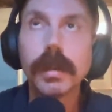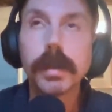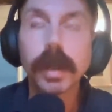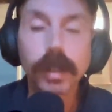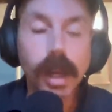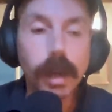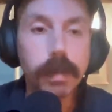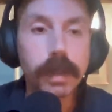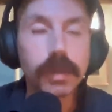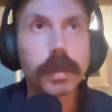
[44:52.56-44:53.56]
build up
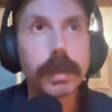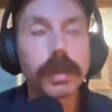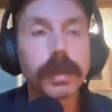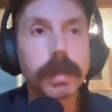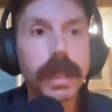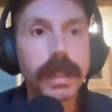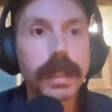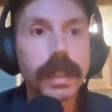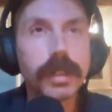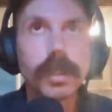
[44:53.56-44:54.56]
and you have people
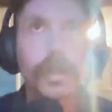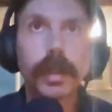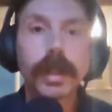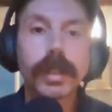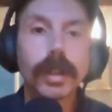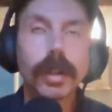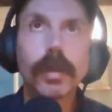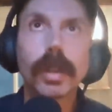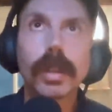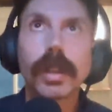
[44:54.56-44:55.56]
depending on you and uh, you know
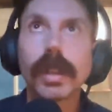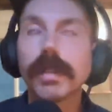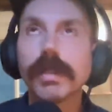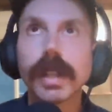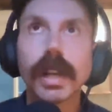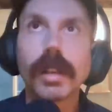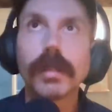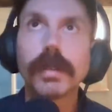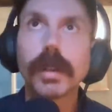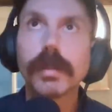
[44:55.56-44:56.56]
the lifestyle
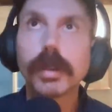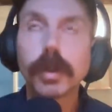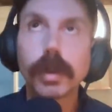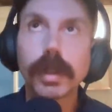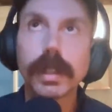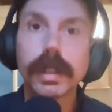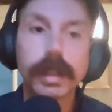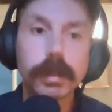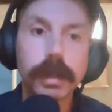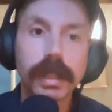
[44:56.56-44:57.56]
of, of touring
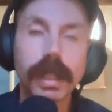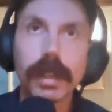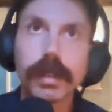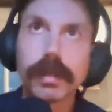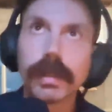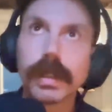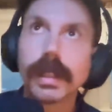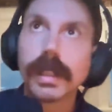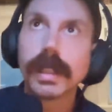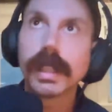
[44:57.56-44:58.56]
can be kind of
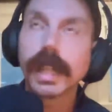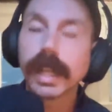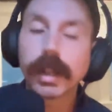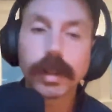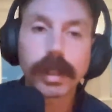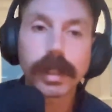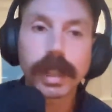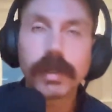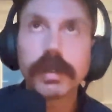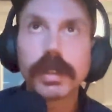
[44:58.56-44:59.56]
inherently
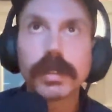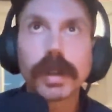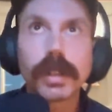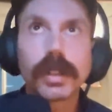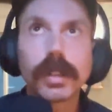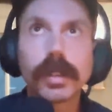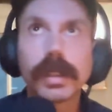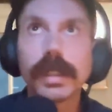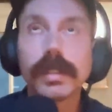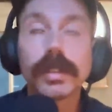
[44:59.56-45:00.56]
kind of dysfunctional
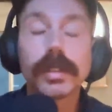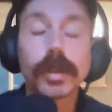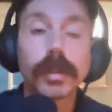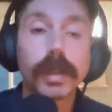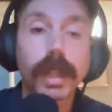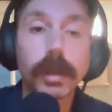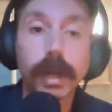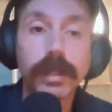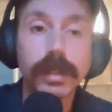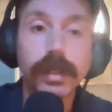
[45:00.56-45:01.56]
and lead to sort of an arrested